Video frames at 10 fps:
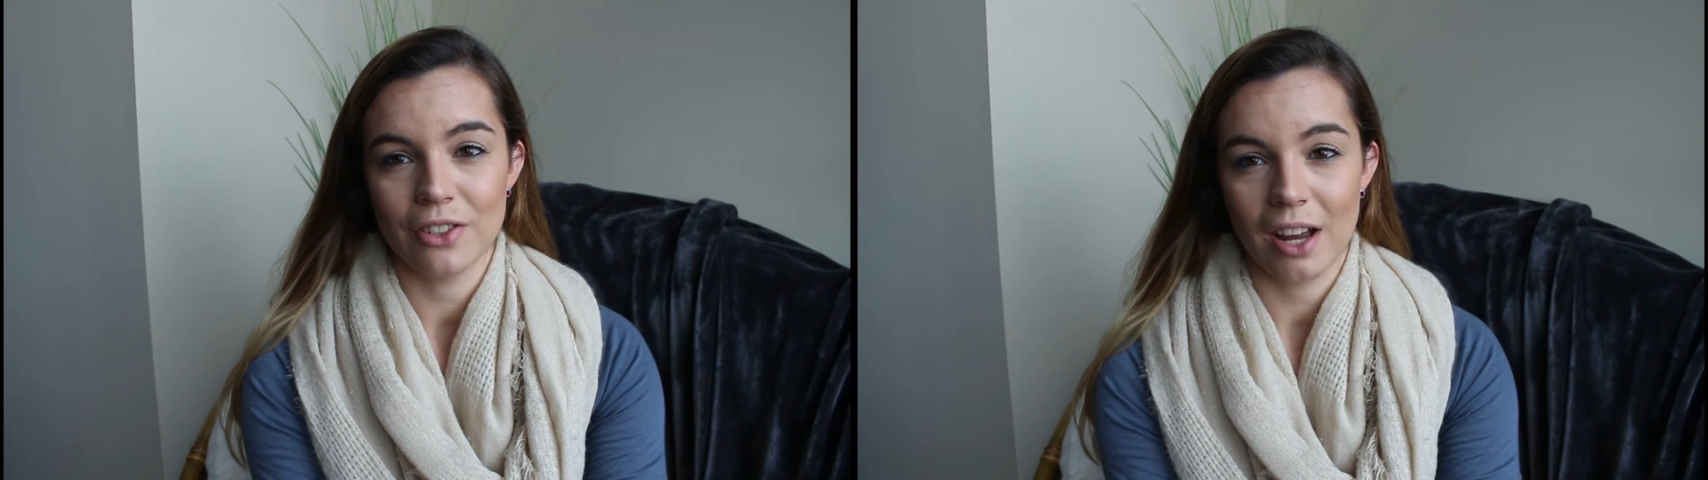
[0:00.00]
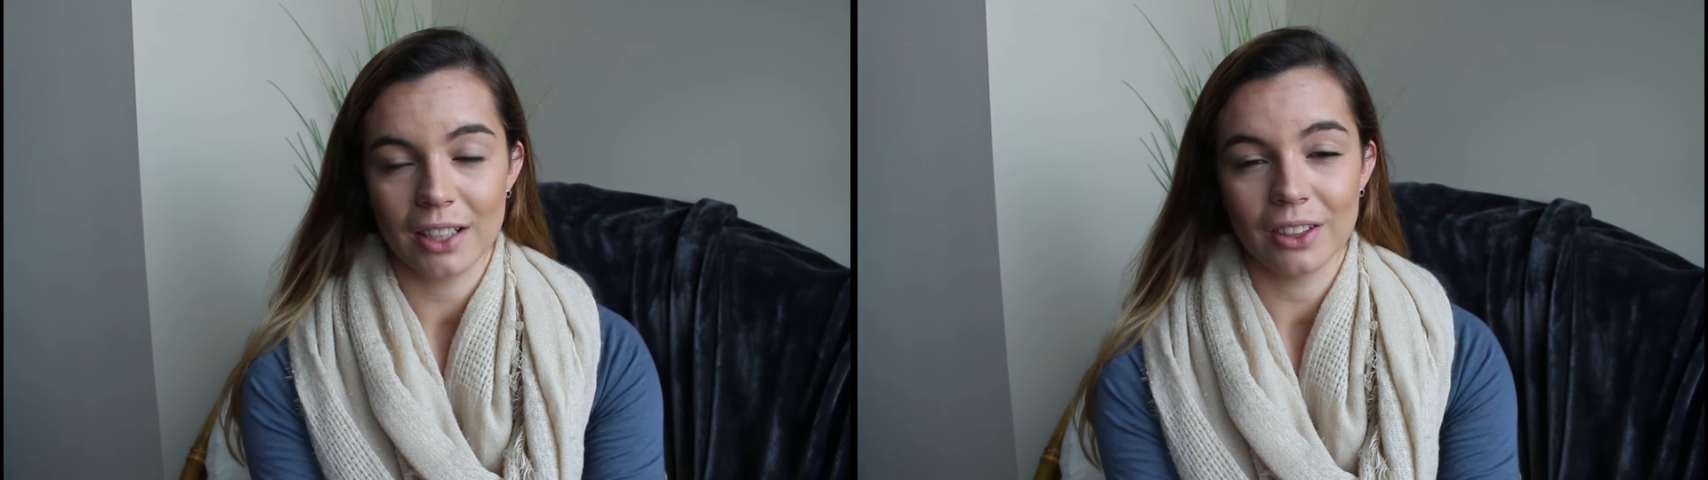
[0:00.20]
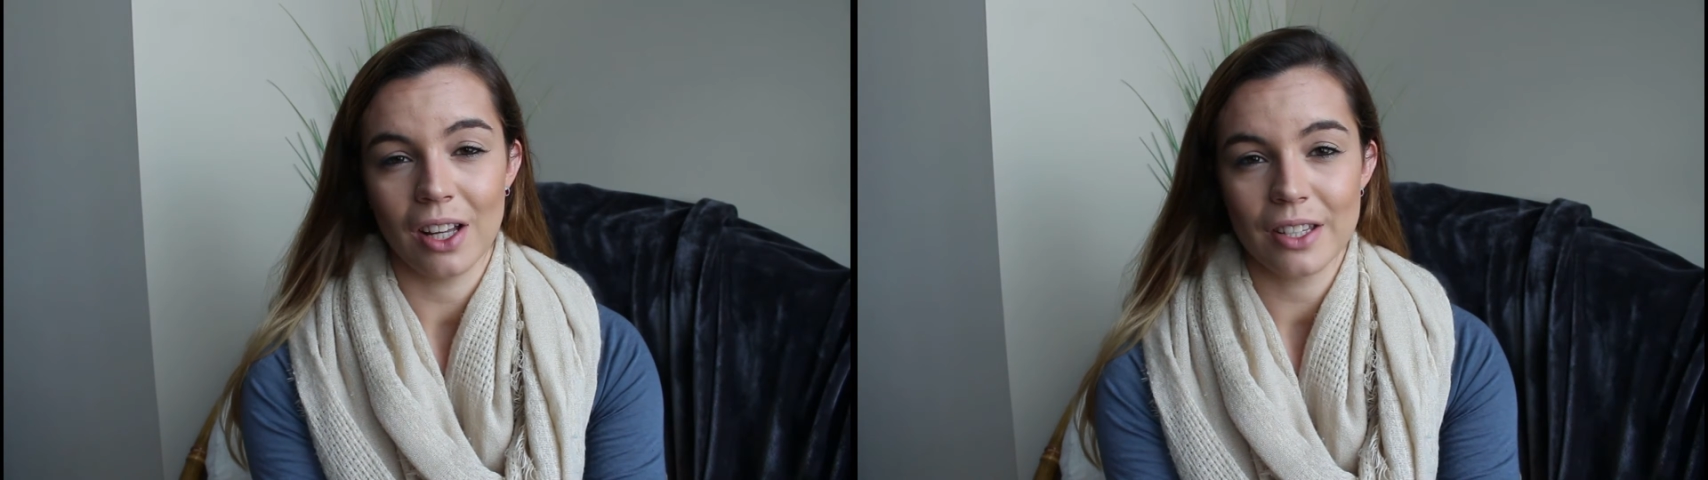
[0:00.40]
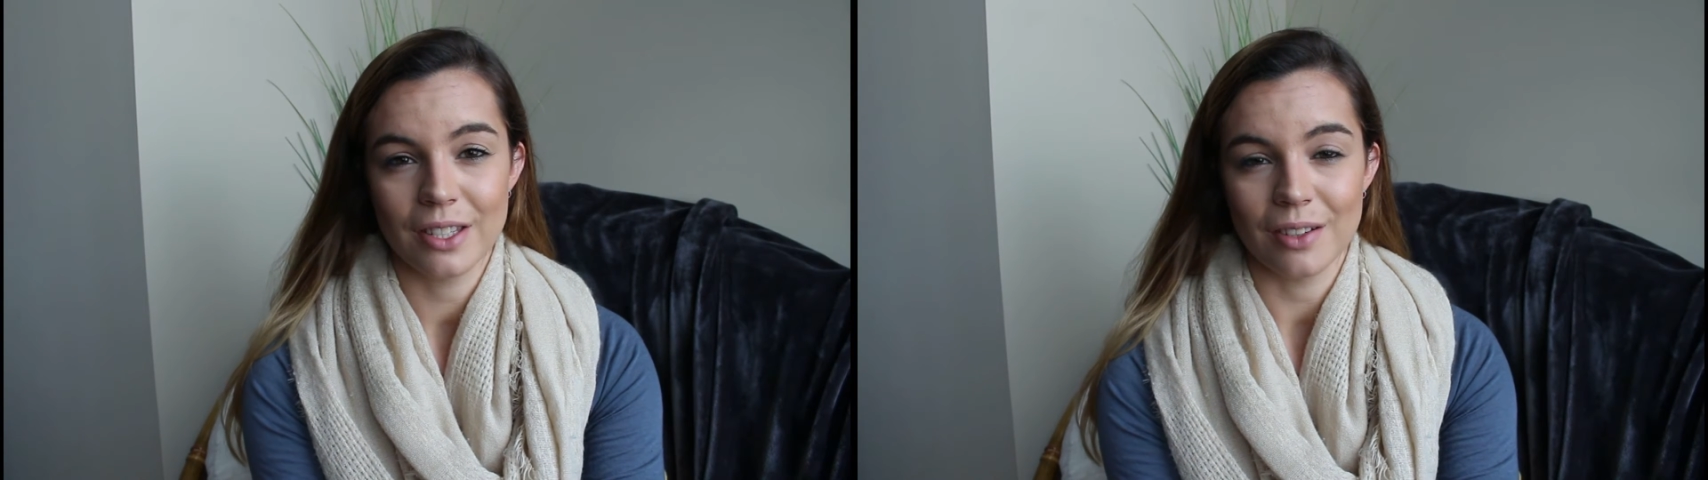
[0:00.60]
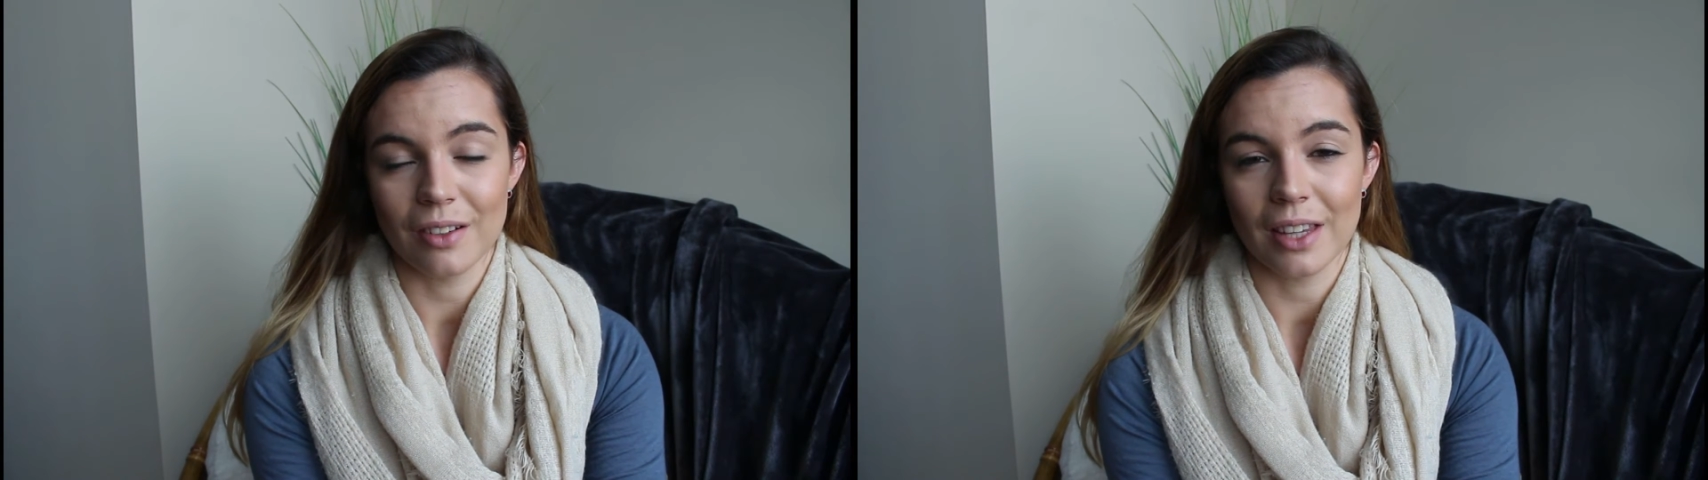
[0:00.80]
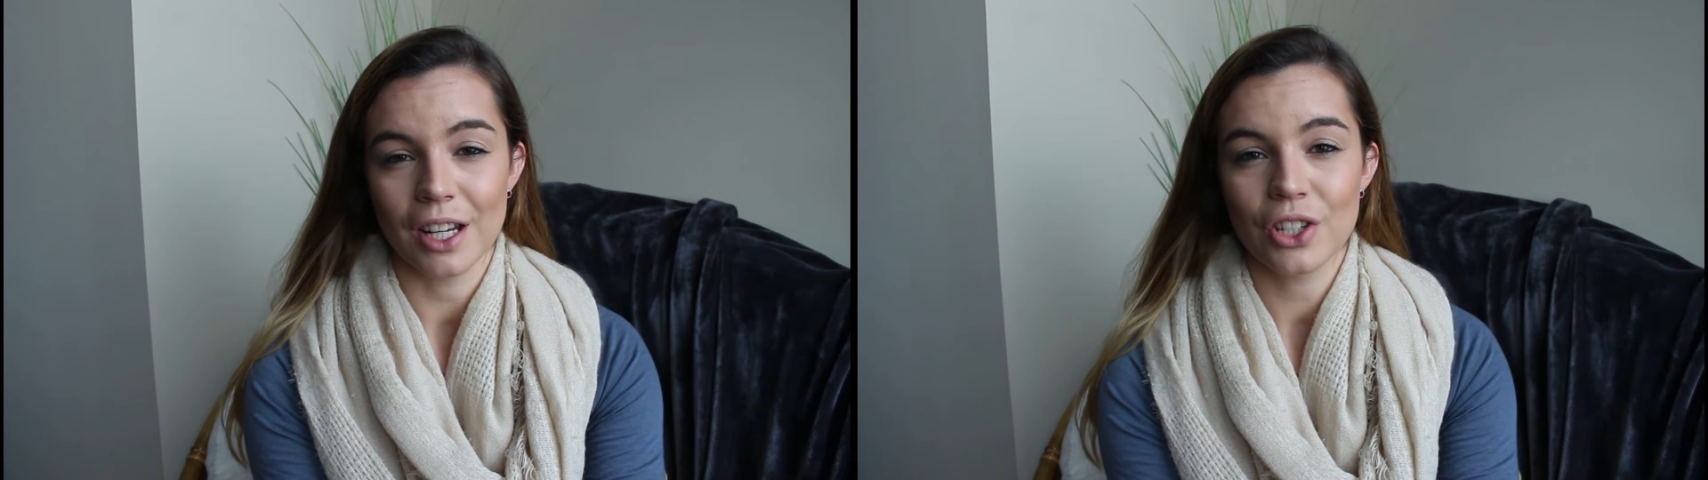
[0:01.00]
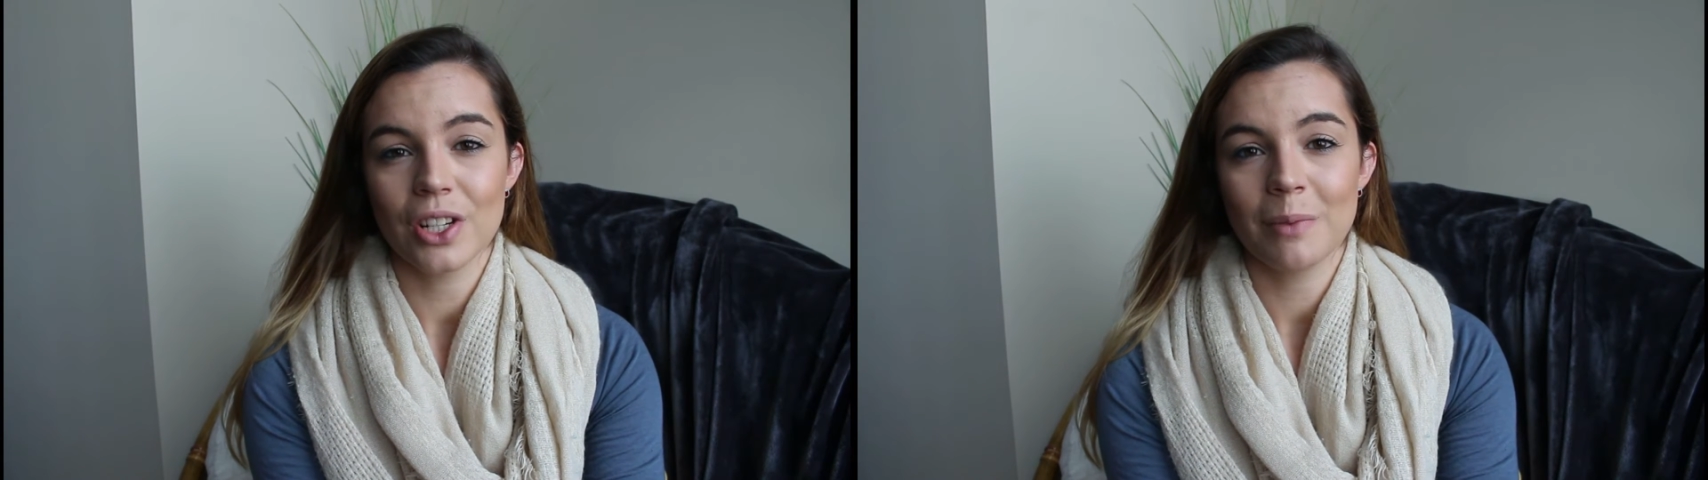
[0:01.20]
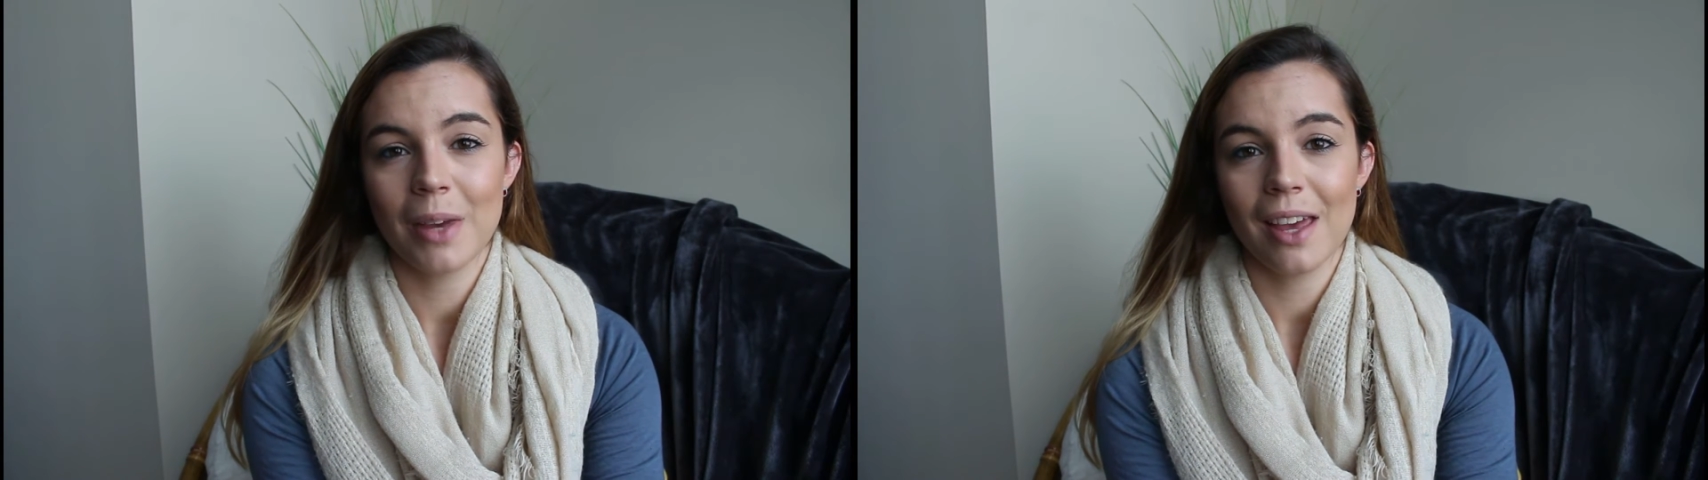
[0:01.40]
tract a lot sooner than it
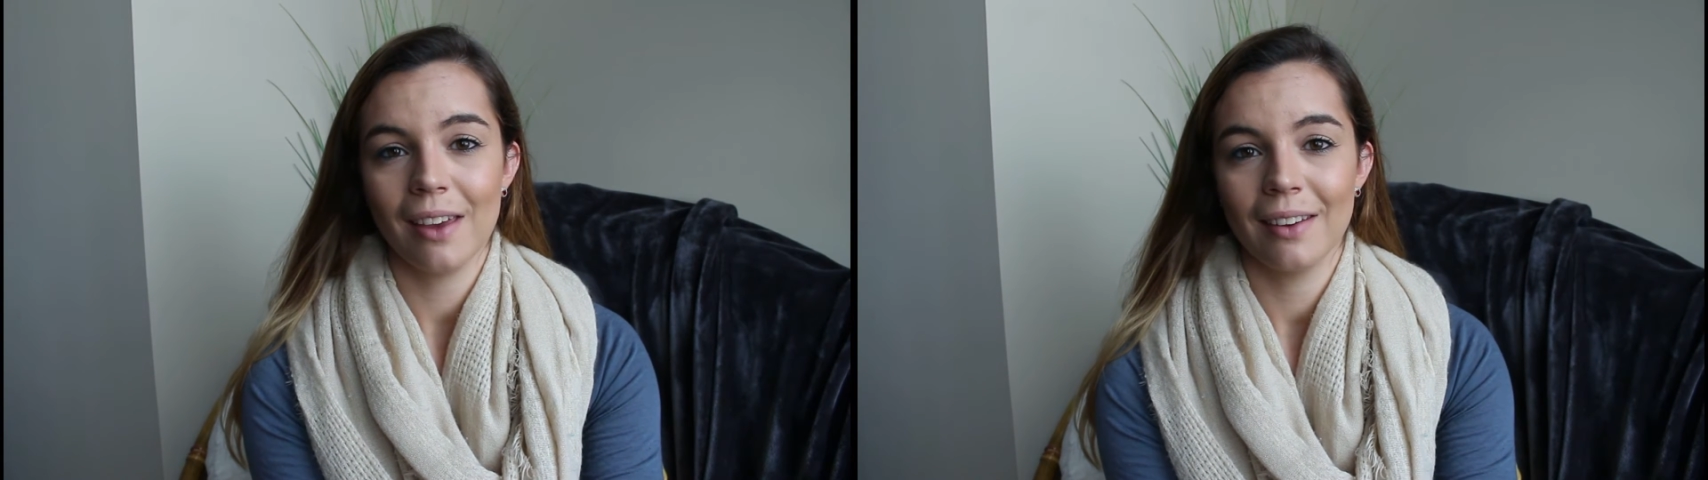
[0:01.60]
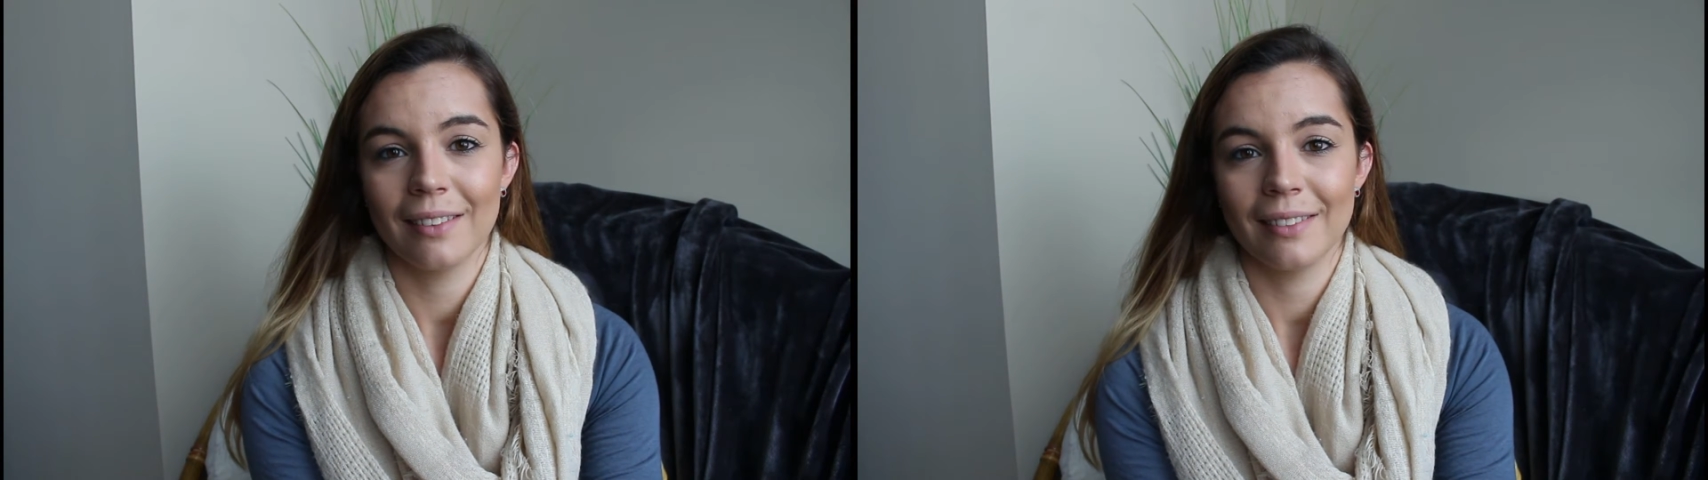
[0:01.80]
should be,